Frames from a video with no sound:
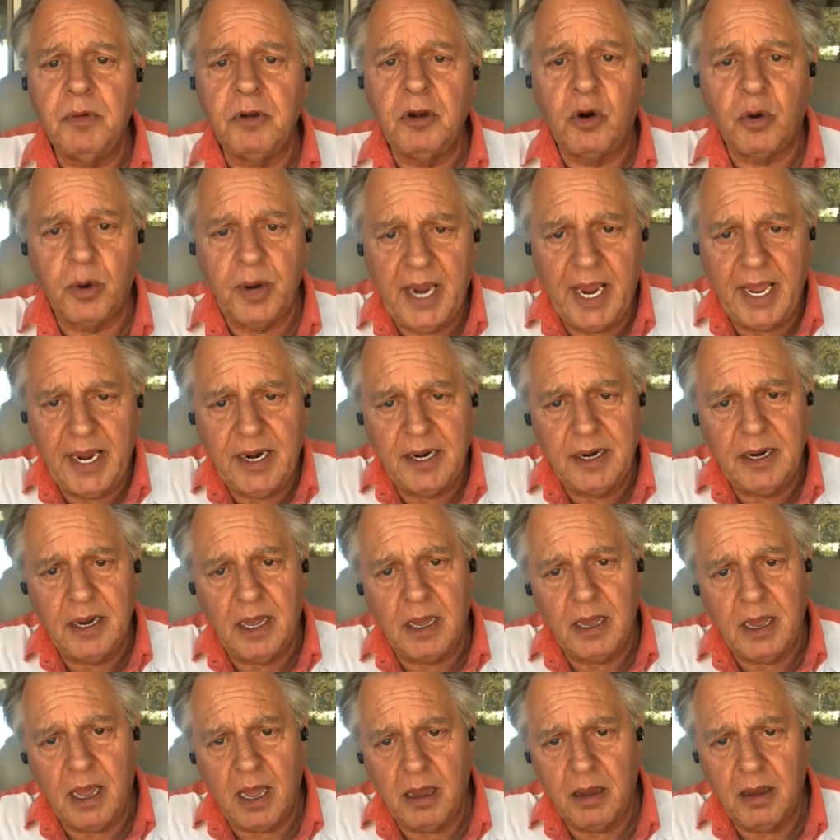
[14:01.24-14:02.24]
created
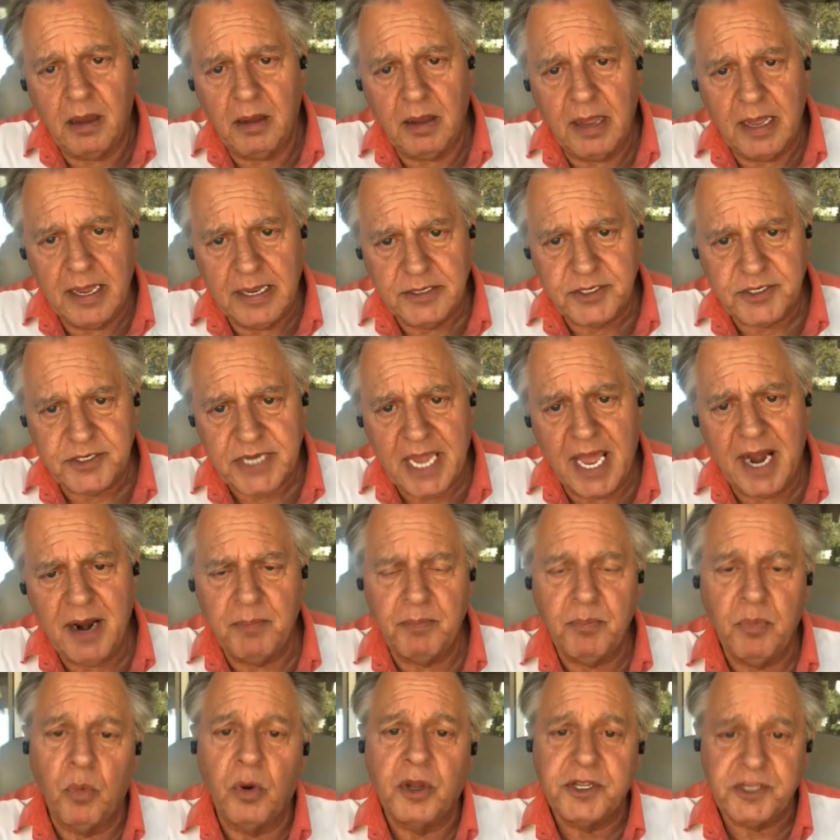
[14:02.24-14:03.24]
a set
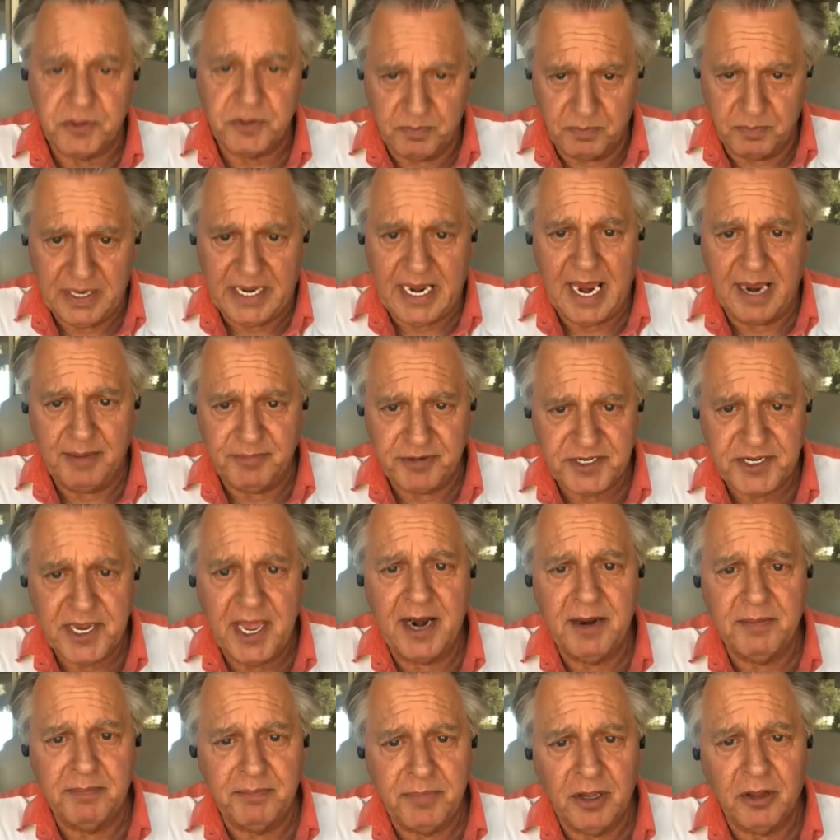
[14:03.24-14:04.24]
of what became
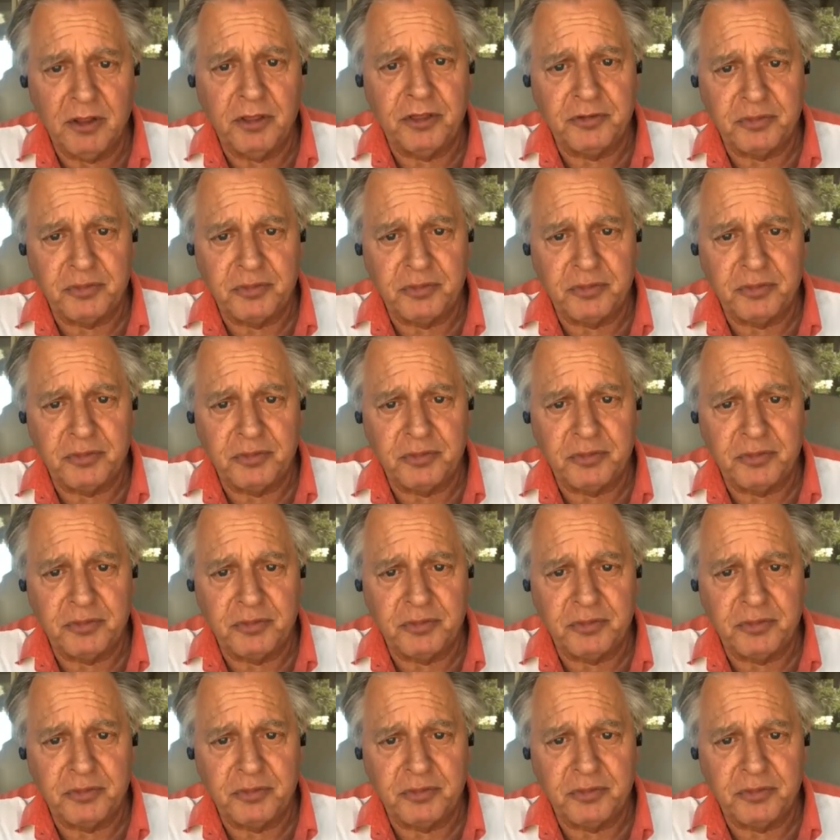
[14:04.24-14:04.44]
Senate Bill